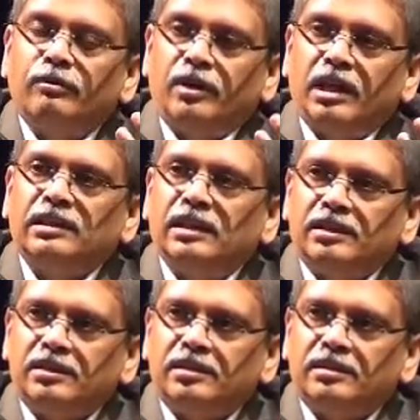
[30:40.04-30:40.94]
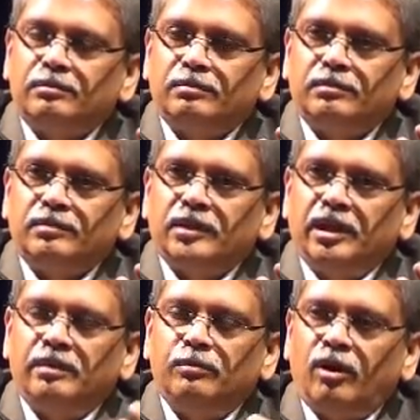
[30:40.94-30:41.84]
for athletes,
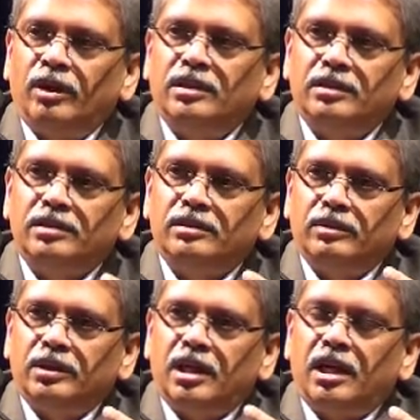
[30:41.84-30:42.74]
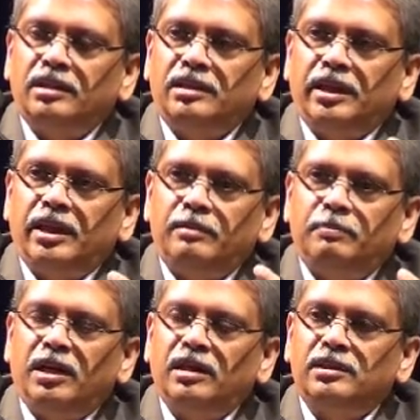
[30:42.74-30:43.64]
it monitors your heart
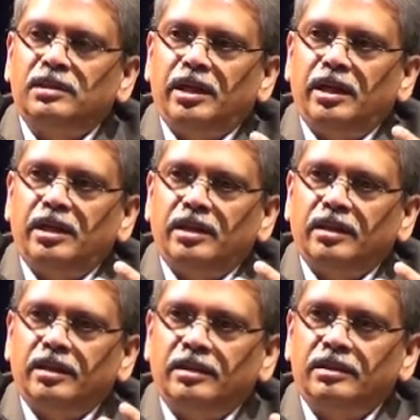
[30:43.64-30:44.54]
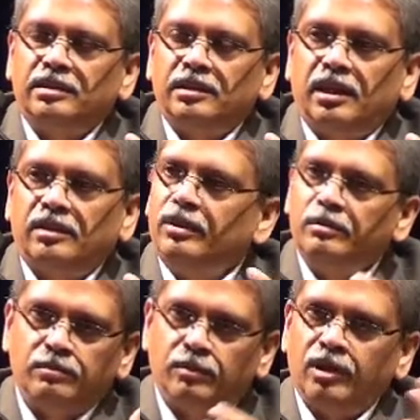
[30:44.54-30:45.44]
rate, pulse rate, things like that. You
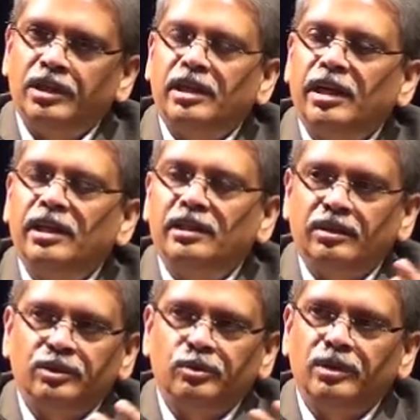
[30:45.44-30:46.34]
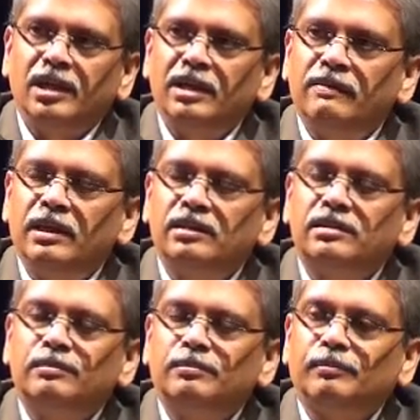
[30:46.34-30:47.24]
can monitor anything, sugar
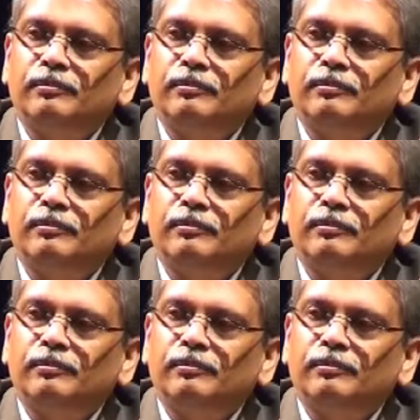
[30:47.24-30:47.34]
levels.